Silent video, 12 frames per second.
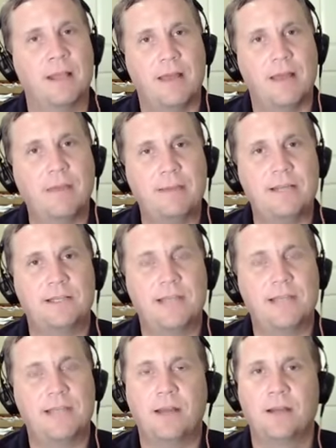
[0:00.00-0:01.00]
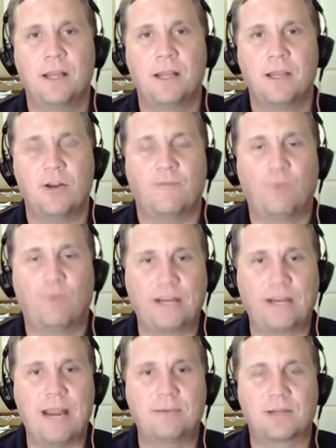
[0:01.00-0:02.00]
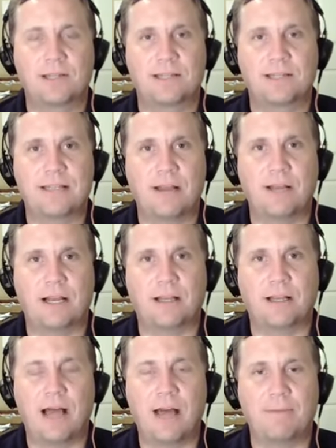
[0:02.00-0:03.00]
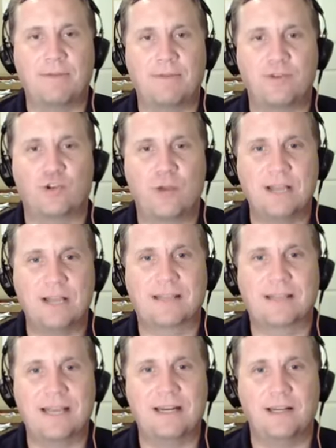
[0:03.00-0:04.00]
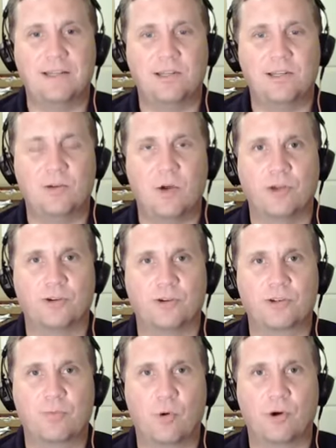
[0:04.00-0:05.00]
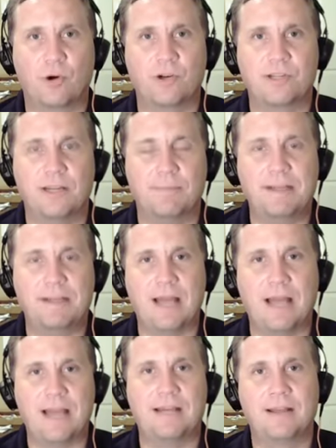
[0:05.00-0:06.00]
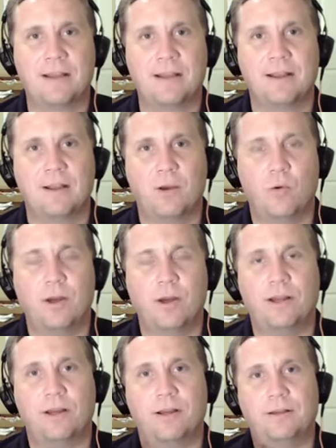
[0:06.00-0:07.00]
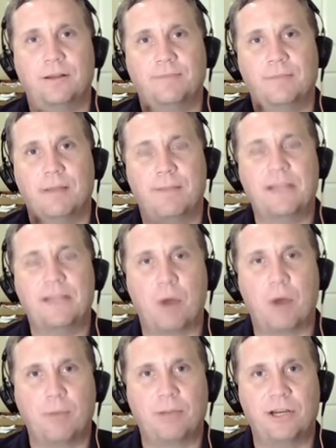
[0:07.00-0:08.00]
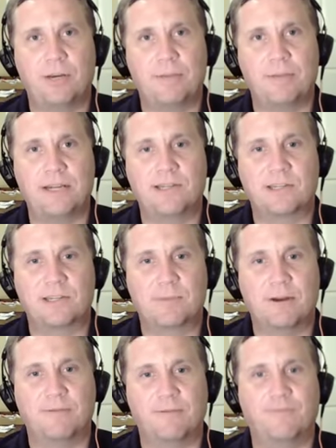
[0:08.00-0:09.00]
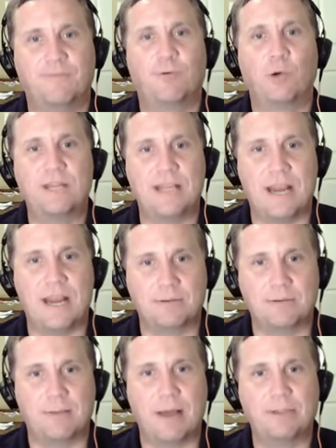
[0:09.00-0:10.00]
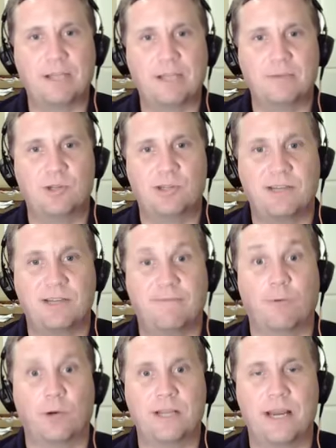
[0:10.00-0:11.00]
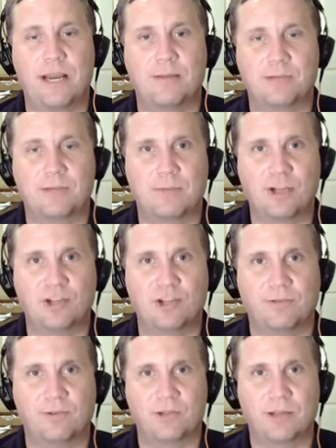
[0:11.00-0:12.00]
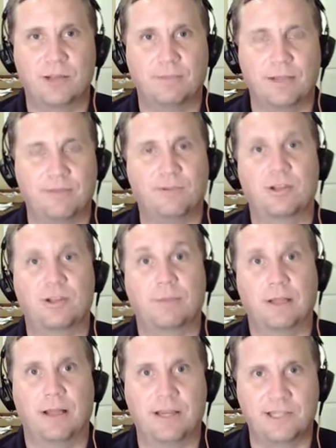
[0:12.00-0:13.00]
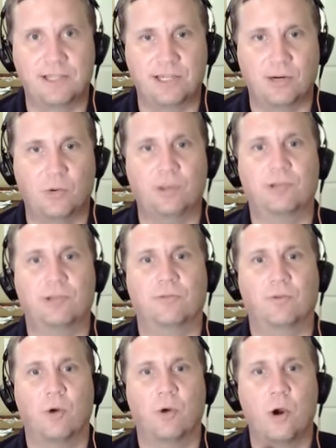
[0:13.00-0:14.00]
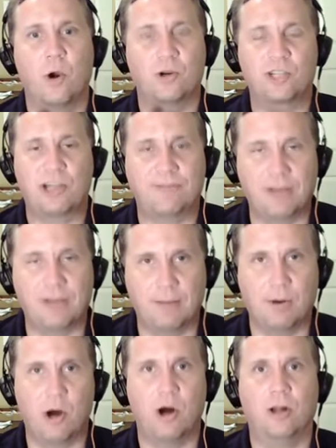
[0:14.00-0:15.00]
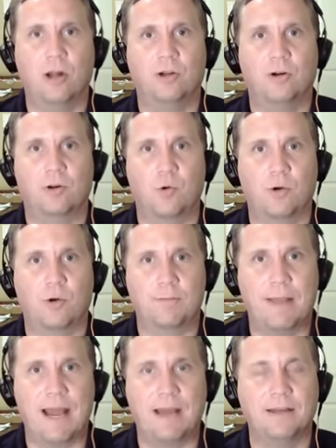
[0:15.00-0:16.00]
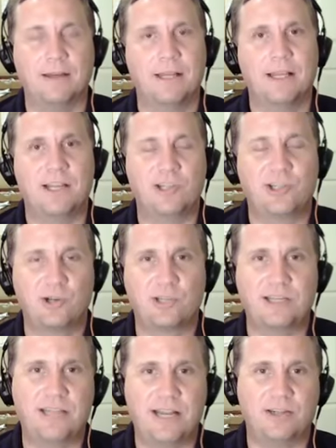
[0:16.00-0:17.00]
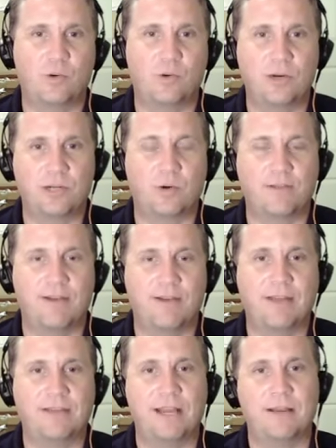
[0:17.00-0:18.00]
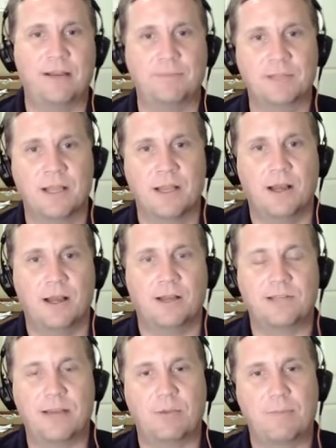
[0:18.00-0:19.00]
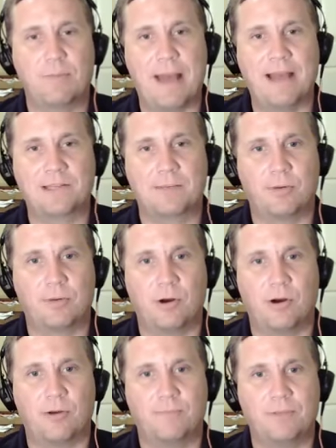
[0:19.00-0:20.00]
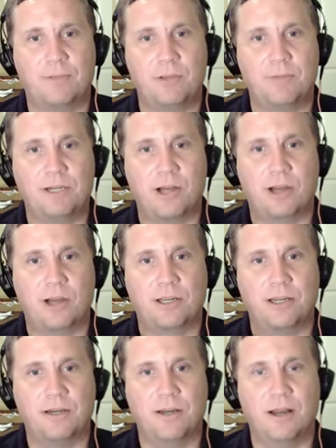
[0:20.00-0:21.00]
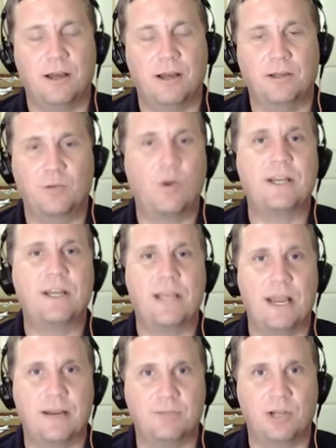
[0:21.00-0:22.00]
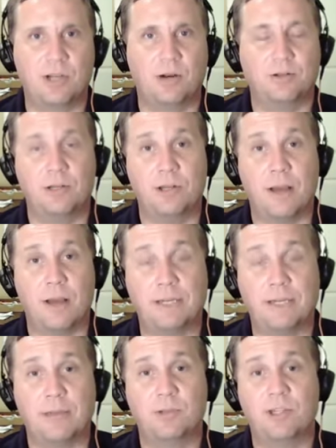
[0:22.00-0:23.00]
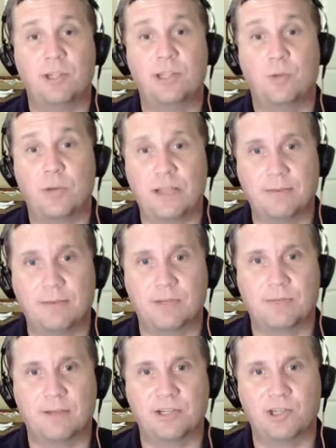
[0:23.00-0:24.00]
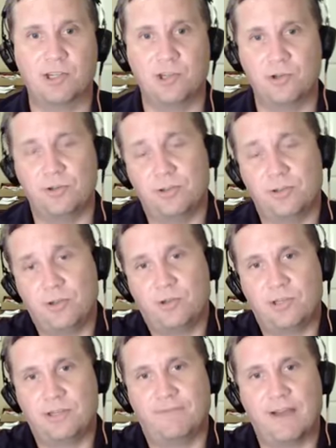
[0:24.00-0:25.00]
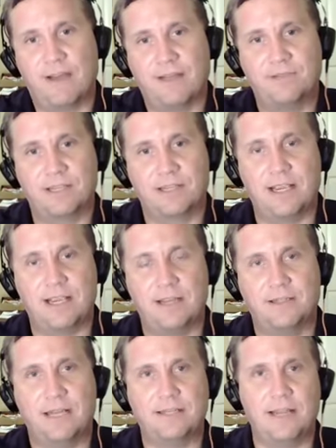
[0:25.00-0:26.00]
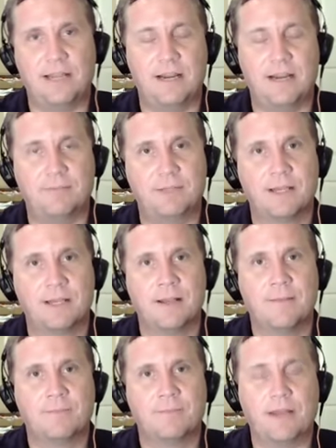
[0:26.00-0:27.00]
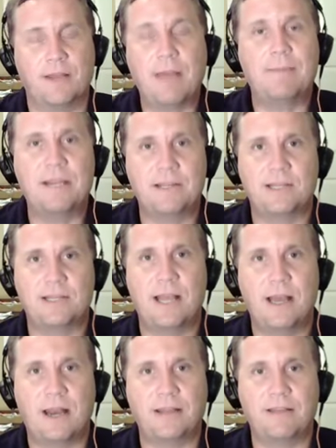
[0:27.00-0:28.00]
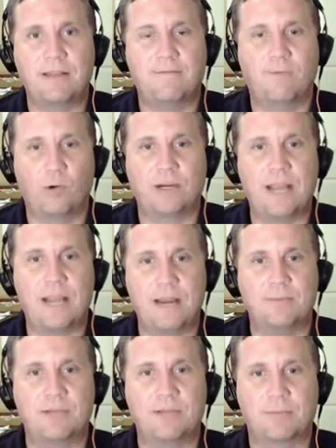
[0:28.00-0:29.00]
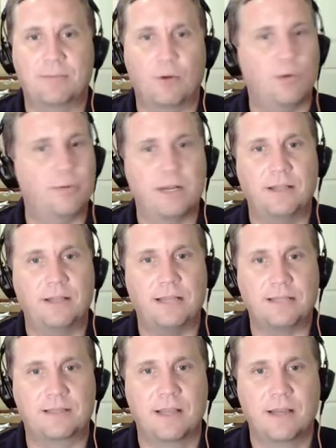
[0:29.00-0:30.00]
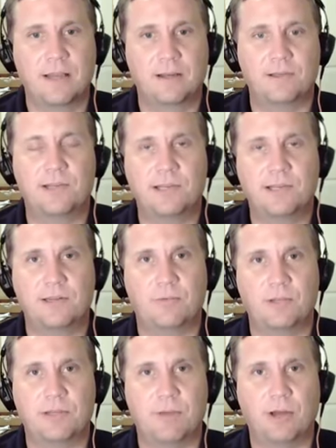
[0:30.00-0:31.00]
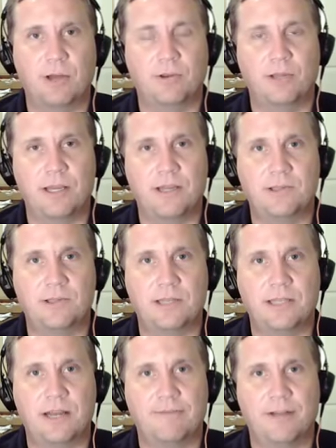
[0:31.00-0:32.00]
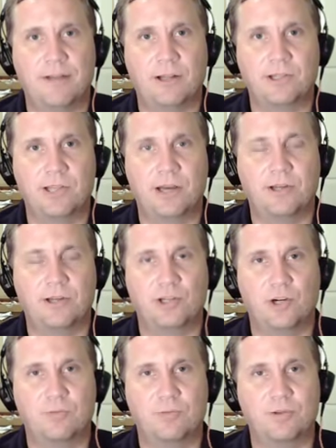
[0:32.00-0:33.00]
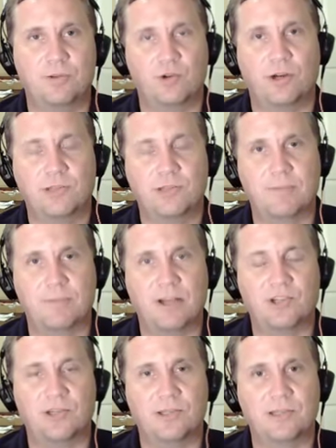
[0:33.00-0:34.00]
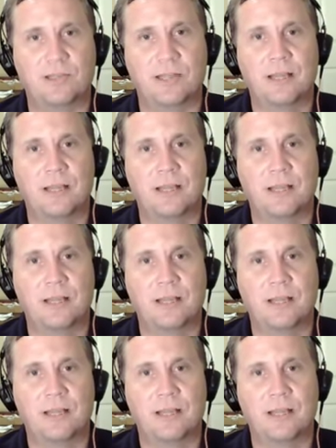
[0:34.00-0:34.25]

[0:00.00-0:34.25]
That being said, 4 games doesn't sound like a lot, but if you translate it to other sports, it'd be like what a baseball player being suspended for 40 games. I mean, how many times do you see a 40-game suspension for something like steroids or scuffing a ball or a cork bat? It's usually 10, 20, 25 games. Same with basketball. You'd be talking 20 games. How many times do you see 20-game suspensions? You usually see 5, 6, 8, 10 games. That being said, I think 4 games is appropriate. That's consistent with some other things that the NFL has done in terms of drug suspensions.